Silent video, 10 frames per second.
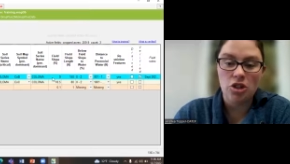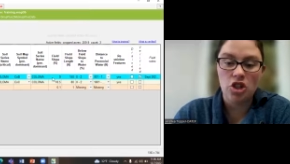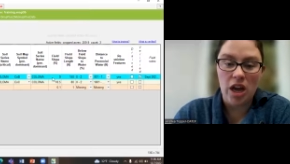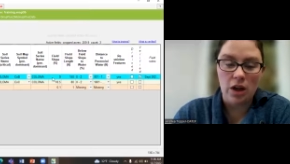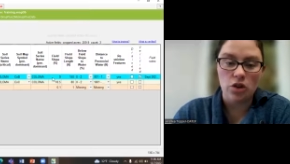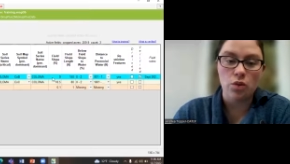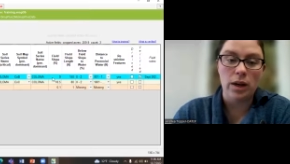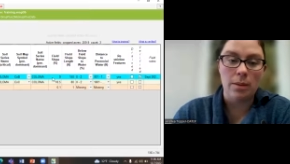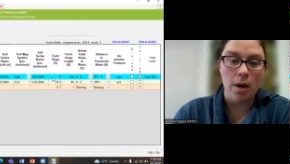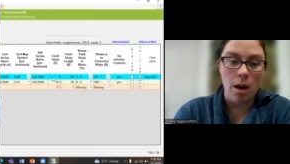change
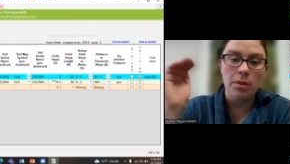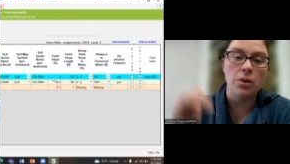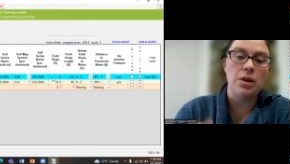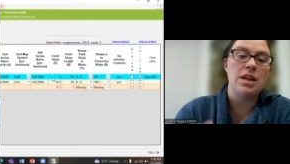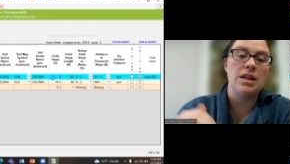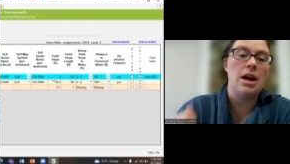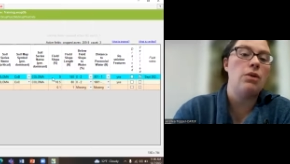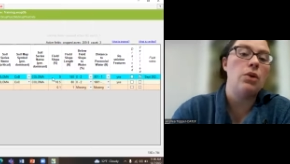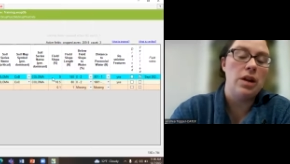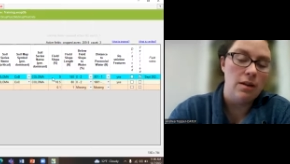when I'm uploading and
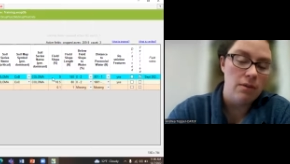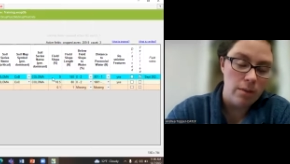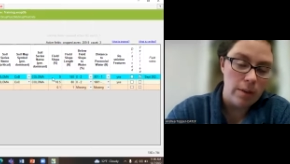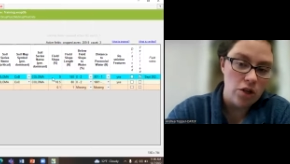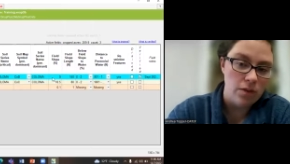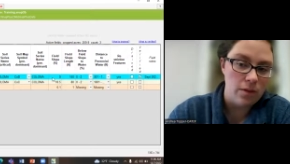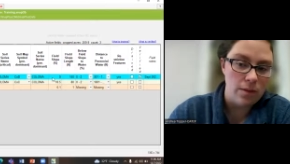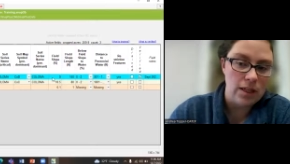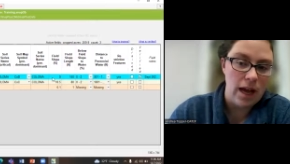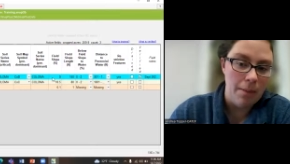downloading information from
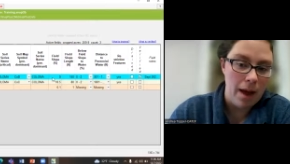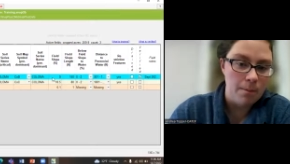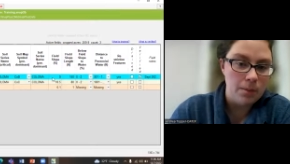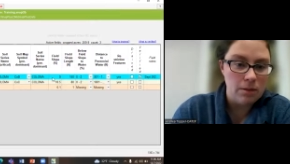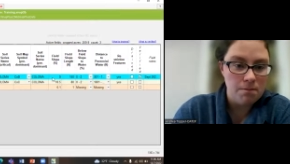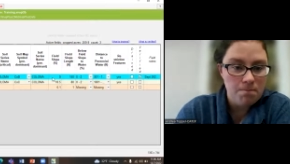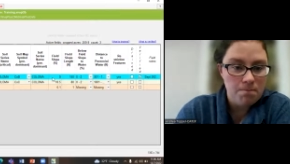SnapMaps.